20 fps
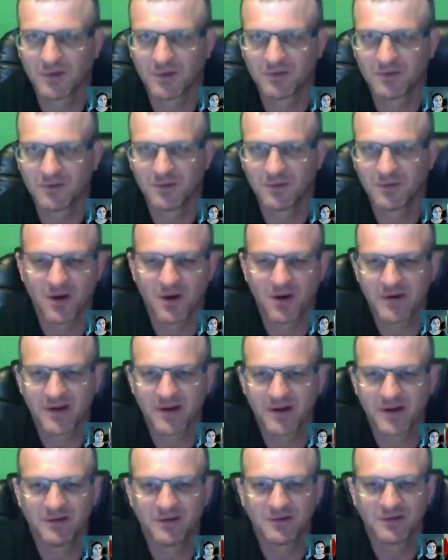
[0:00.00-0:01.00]
all we
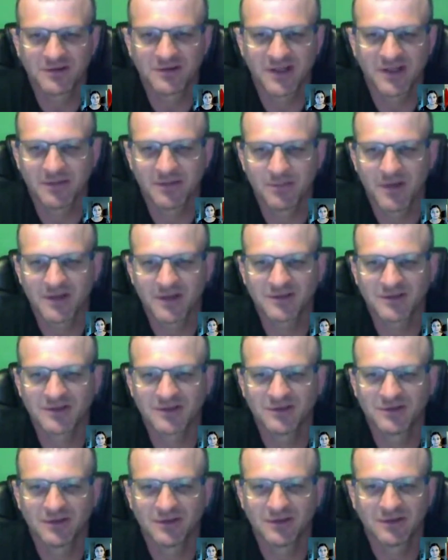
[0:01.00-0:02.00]
gotta do is send a message
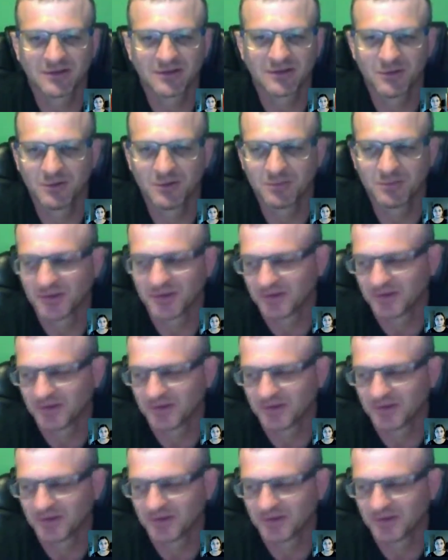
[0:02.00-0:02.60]
on the group, and